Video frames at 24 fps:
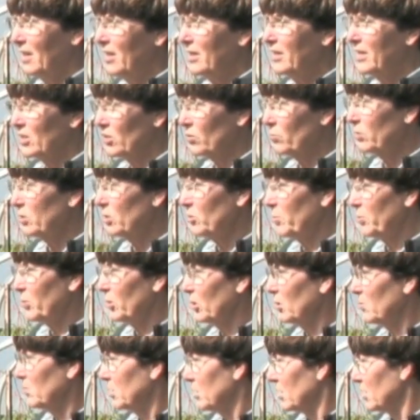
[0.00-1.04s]
This one's
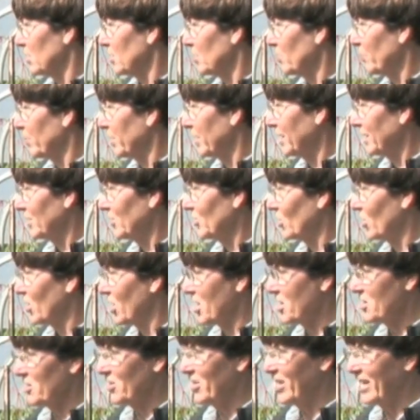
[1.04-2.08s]
permanent. It's buried in
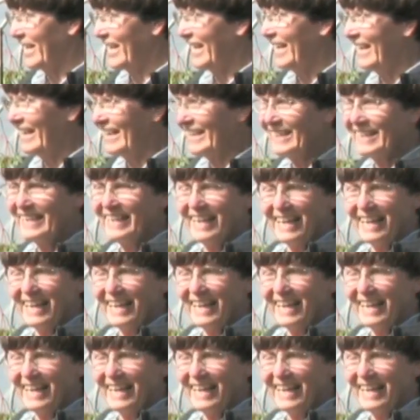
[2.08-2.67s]
concrete,